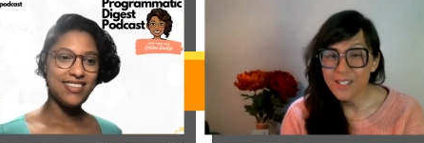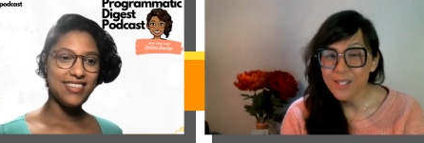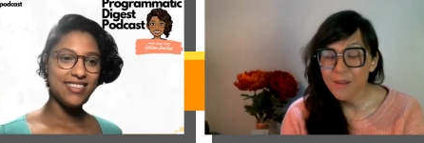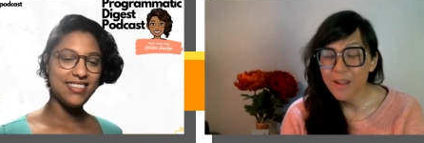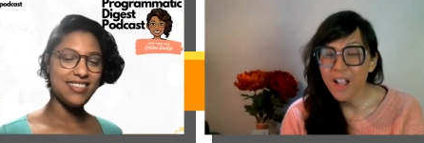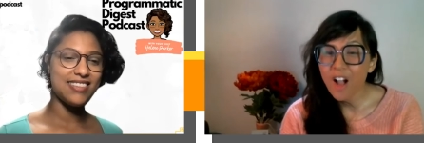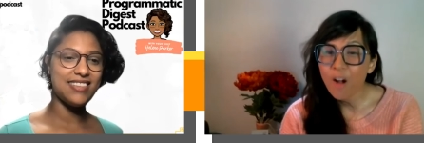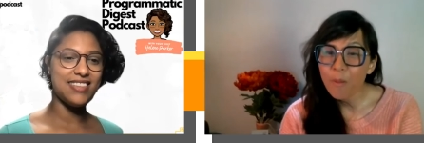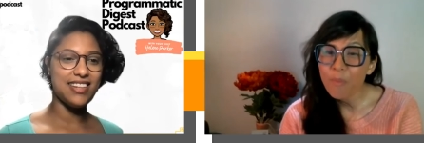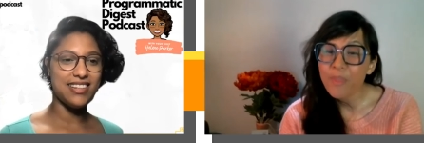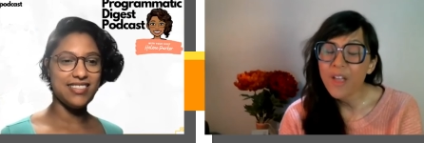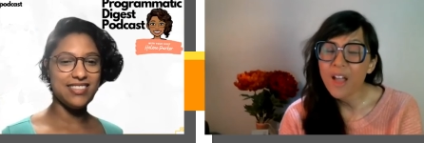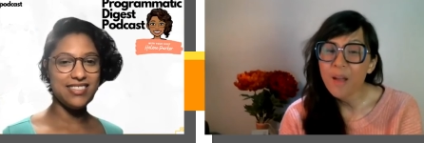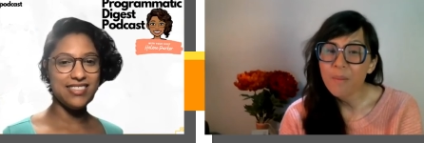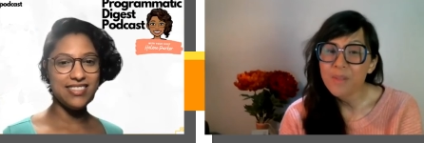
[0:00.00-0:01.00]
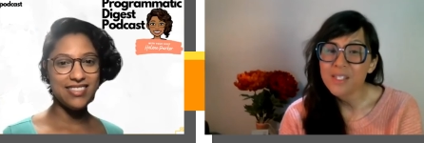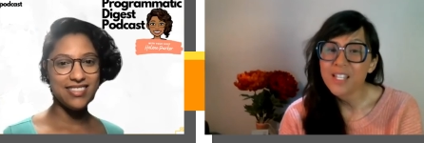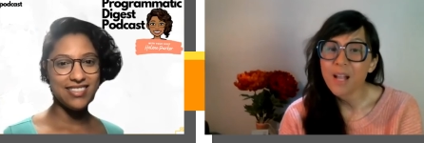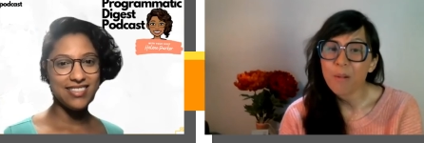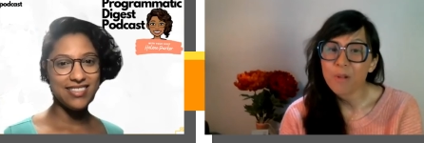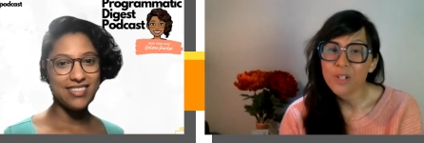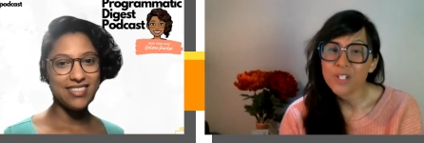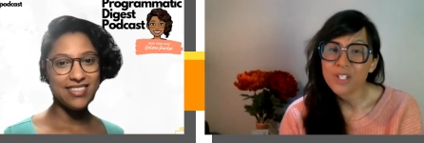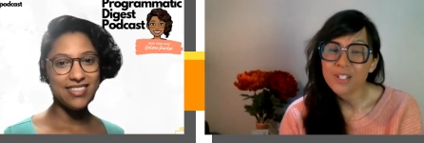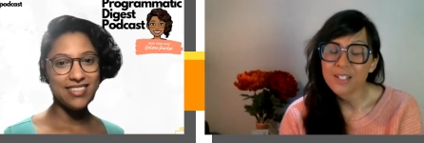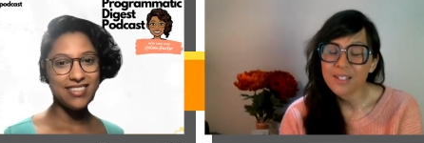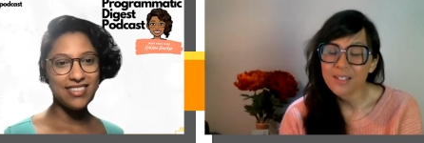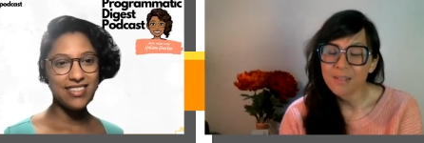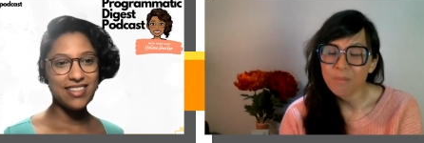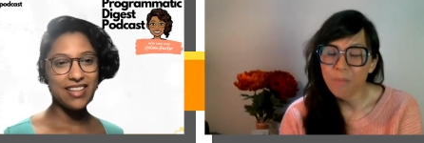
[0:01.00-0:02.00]
Speaker 1: And so I helped them establish
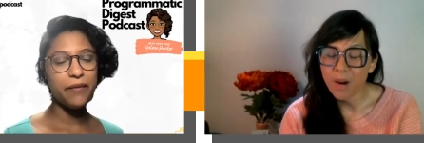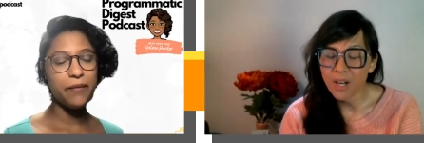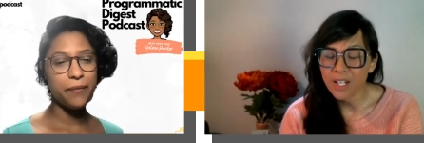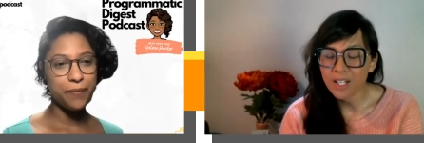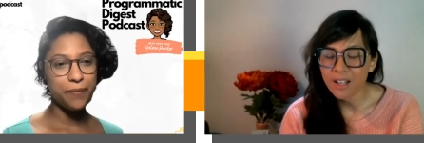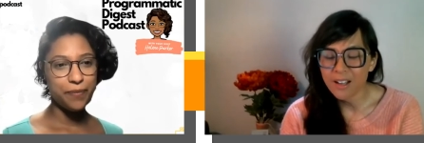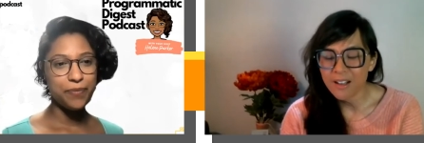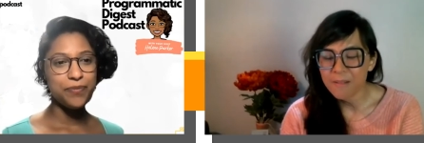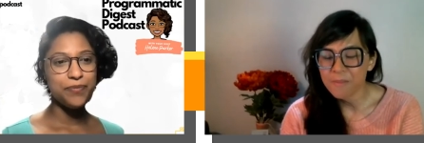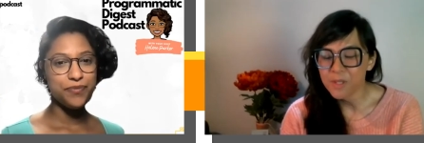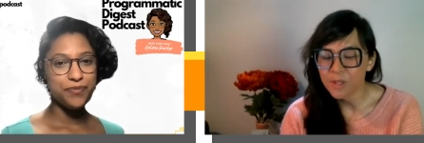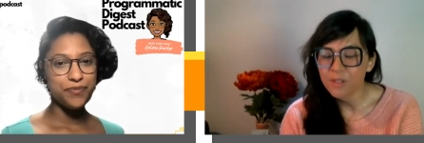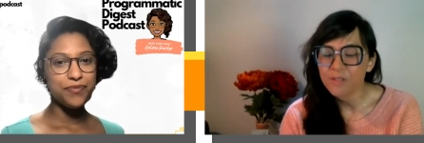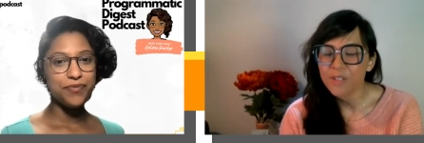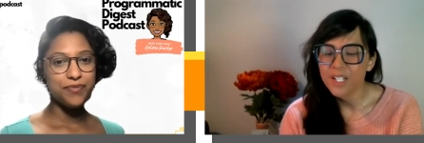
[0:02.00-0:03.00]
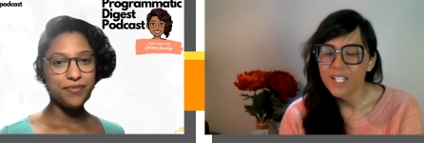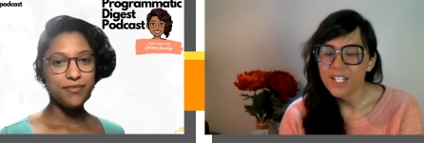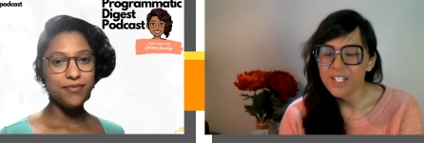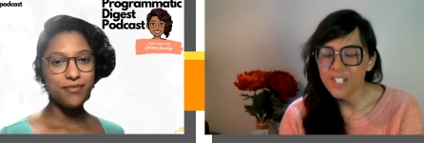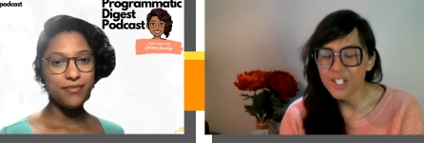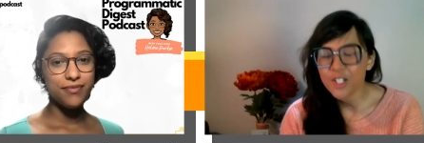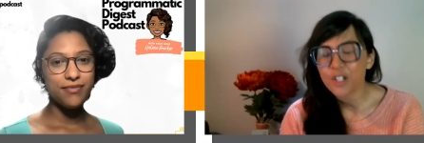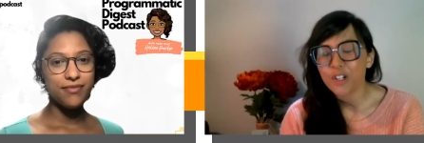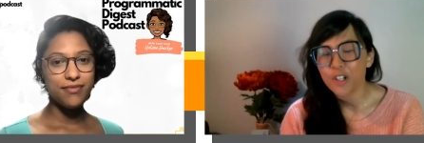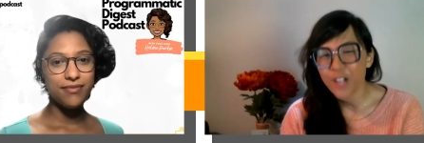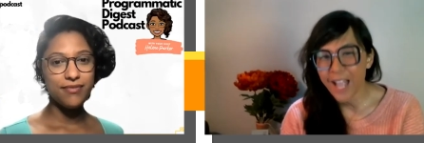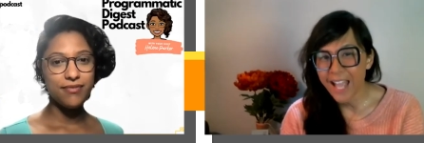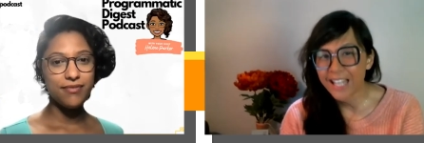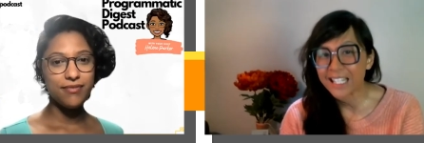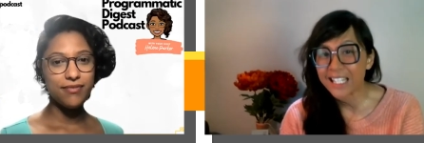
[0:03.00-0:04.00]
a mark, um, sort of
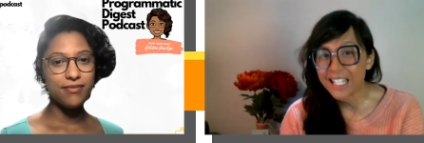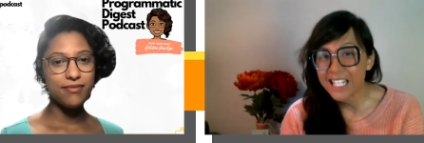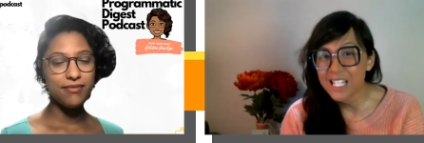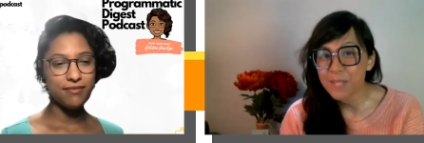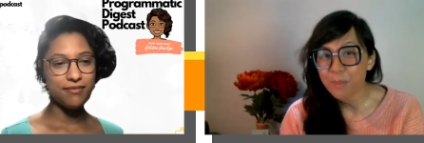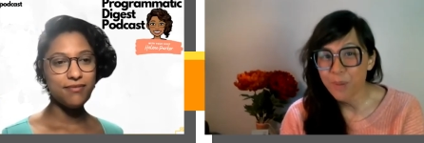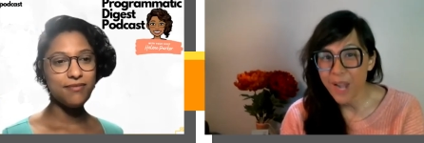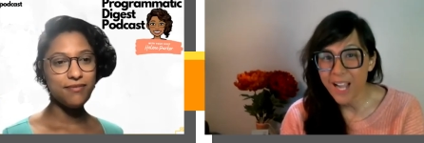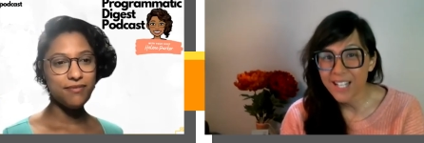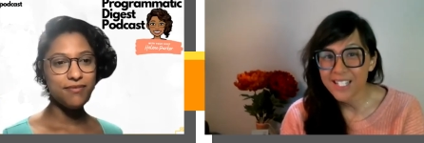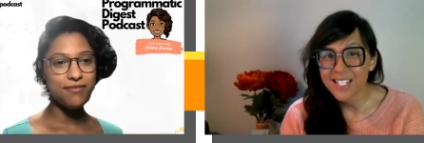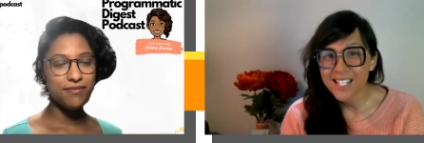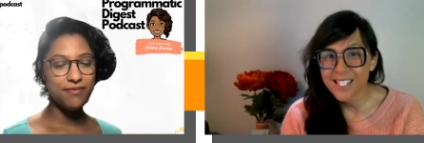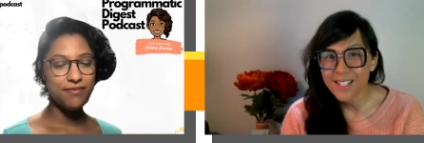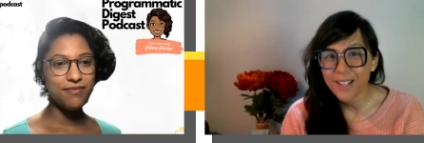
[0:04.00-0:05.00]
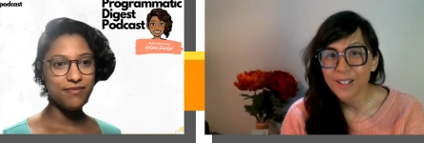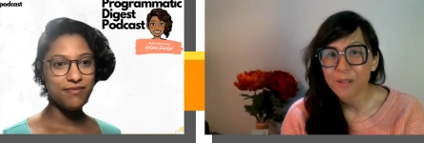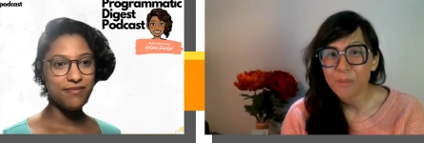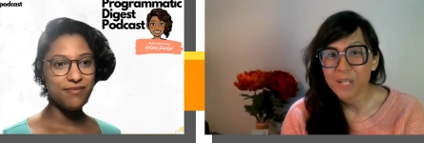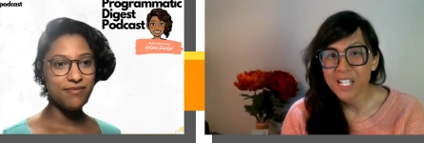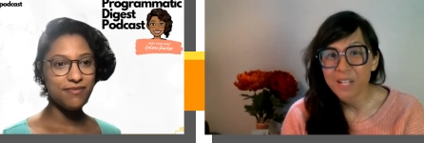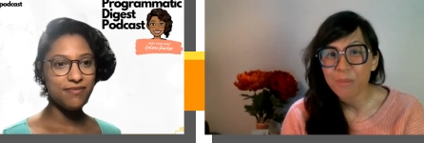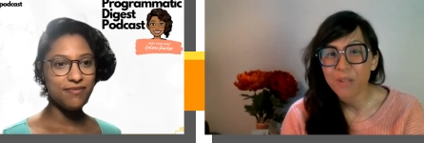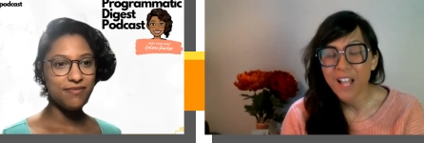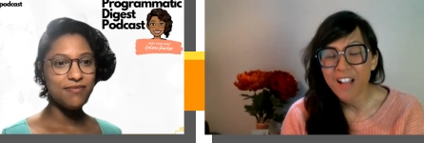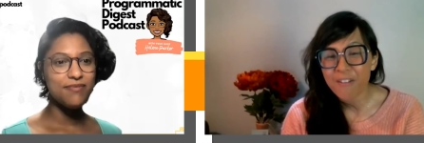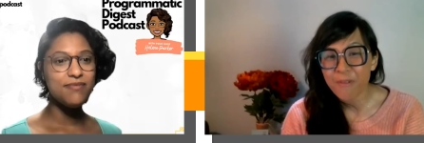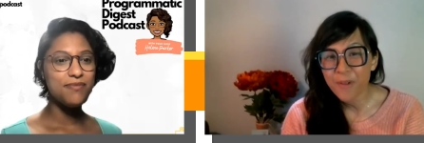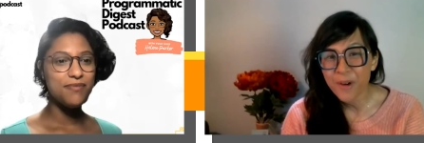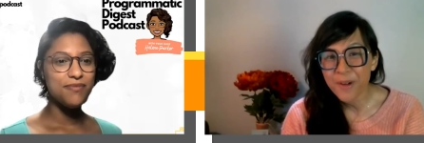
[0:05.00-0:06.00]
digital analytics practice on their media
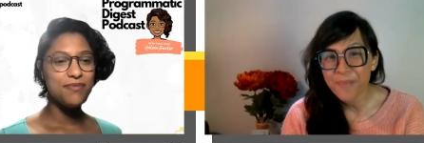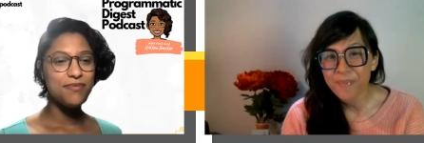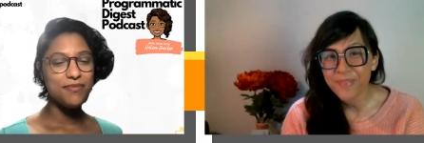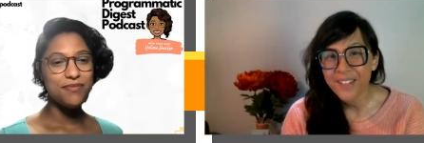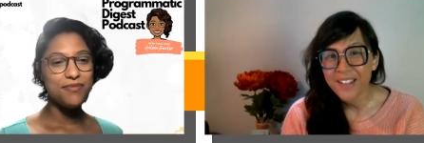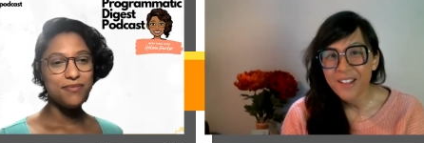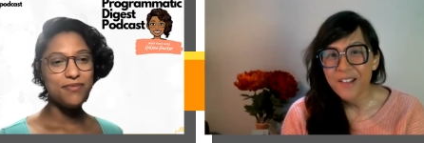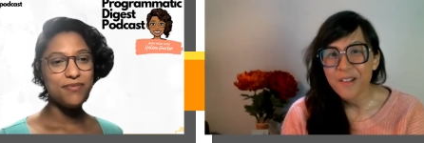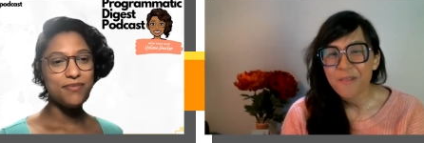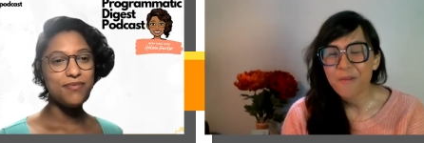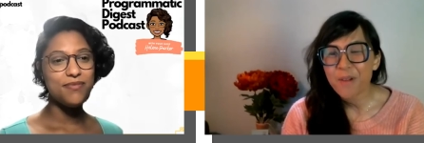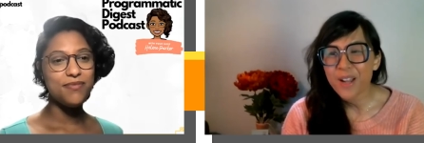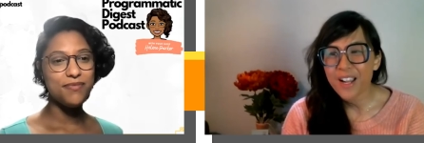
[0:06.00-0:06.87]
platform mm-hmm.